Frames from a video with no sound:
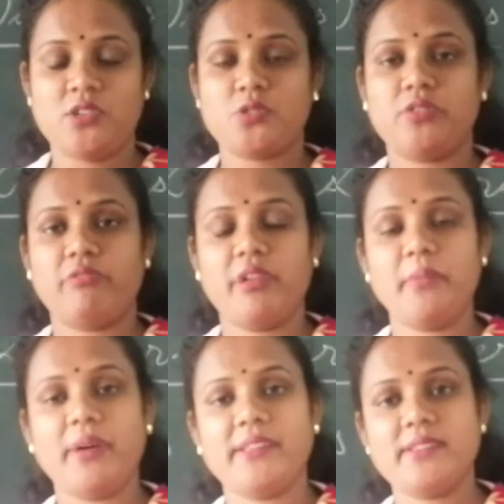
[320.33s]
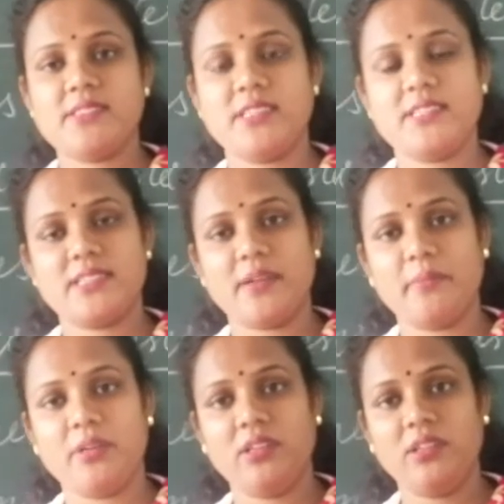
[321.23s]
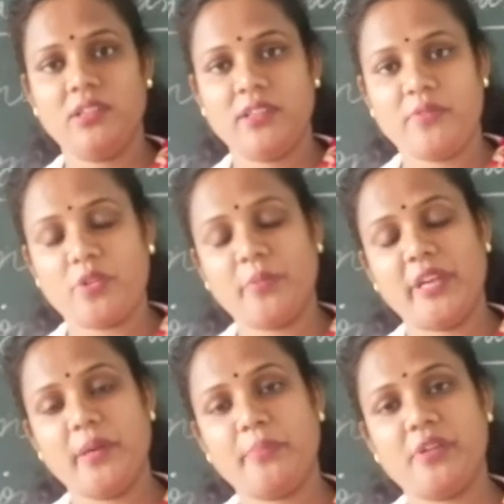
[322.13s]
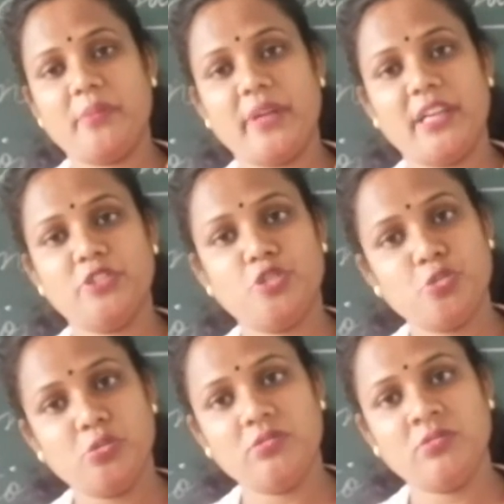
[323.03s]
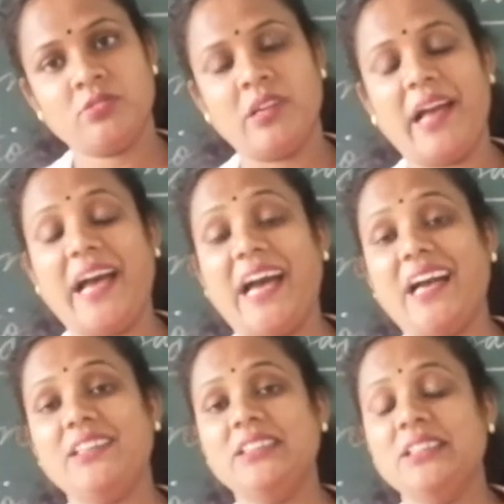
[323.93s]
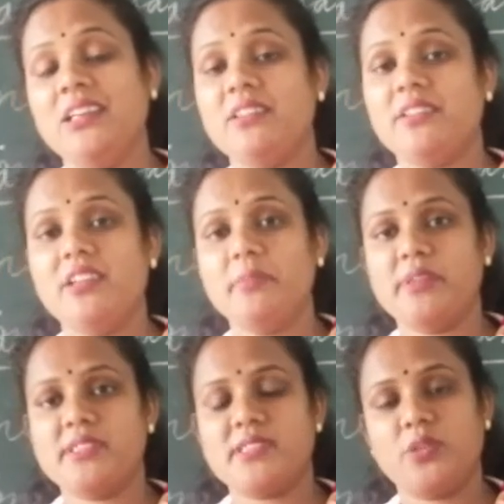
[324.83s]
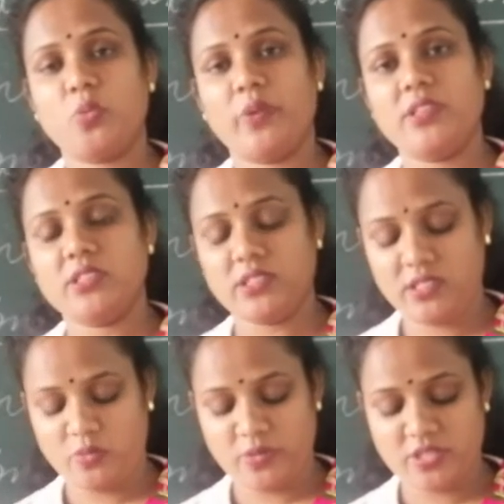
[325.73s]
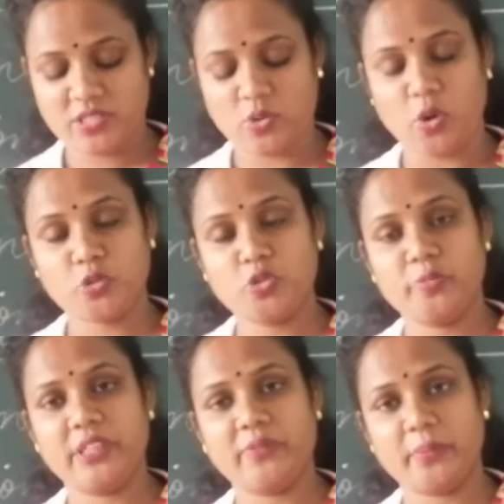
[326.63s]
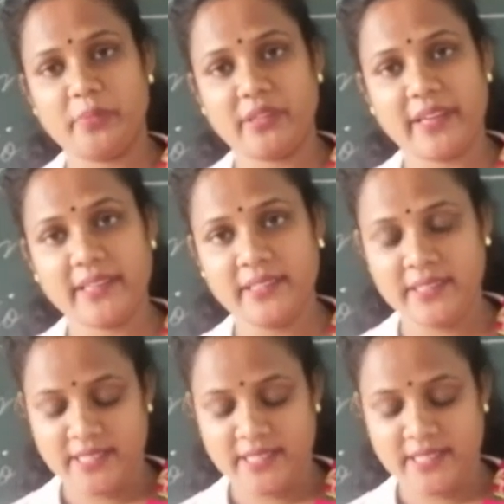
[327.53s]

So 3 months in summer from April, May and June, and 3 months in winter, which is October, November and